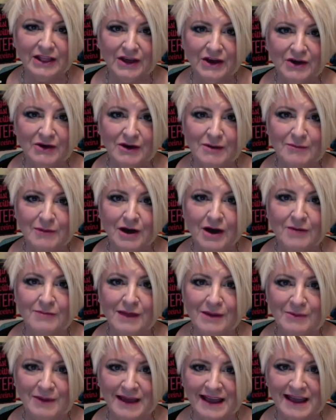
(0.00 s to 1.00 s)
I'm on
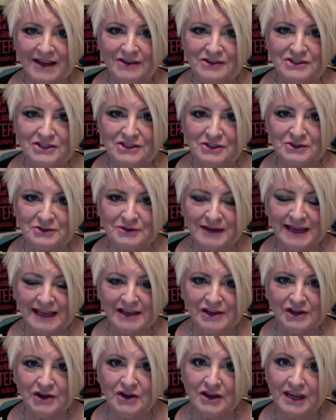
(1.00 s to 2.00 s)
my way out to
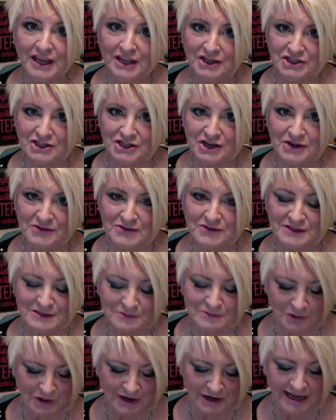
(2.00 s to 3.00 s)
a cooking show this
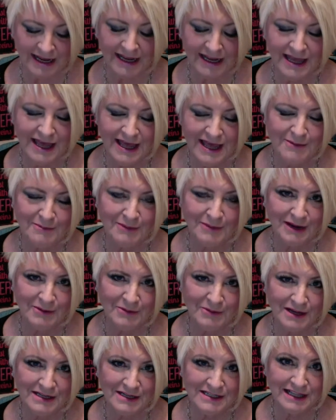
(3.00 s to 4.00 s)
morning, but I
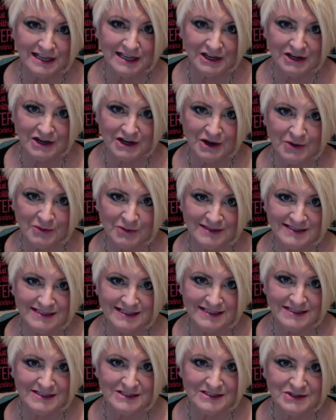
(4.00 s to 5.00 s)
wanted to let you know what's
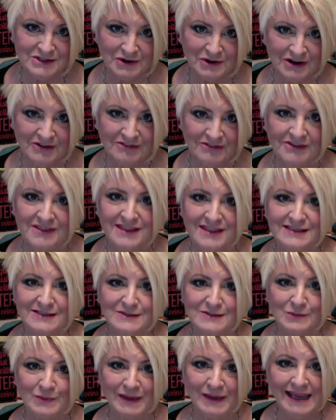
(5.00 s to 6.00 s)
in store for
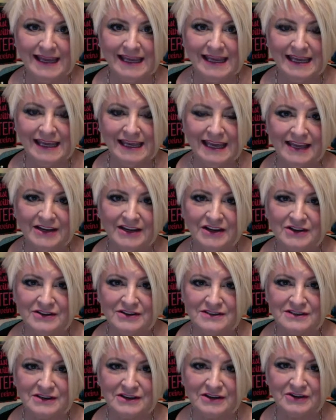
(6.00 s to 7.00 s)
this week and
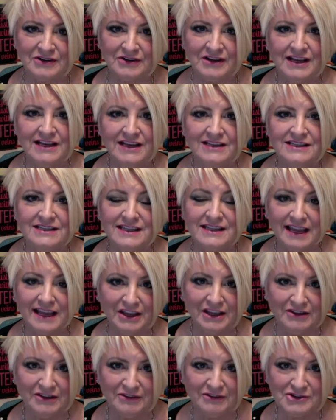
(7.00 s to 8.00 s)
also to
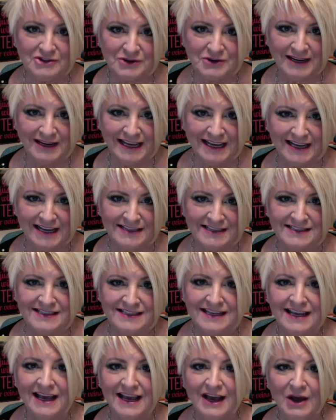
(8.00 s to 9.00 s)
thank you for joining us.
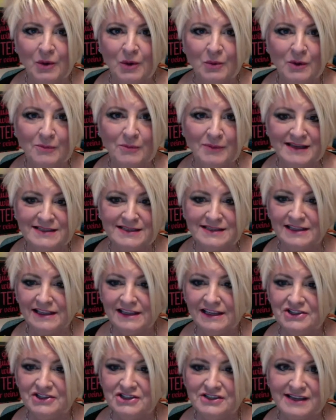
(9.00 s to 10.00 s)
We're
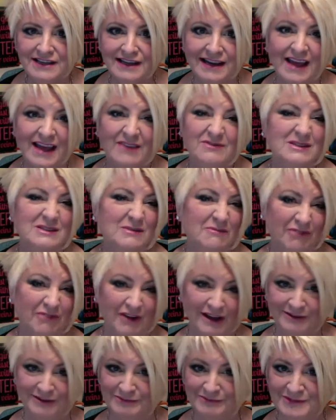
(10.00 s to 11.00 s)
basically just going to have some
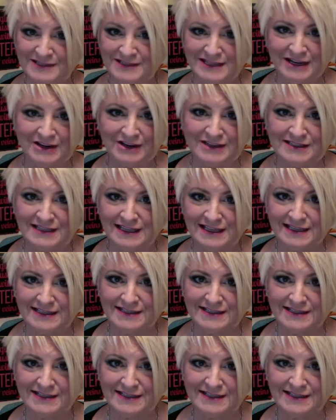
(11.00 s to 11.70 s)
fun, seriously.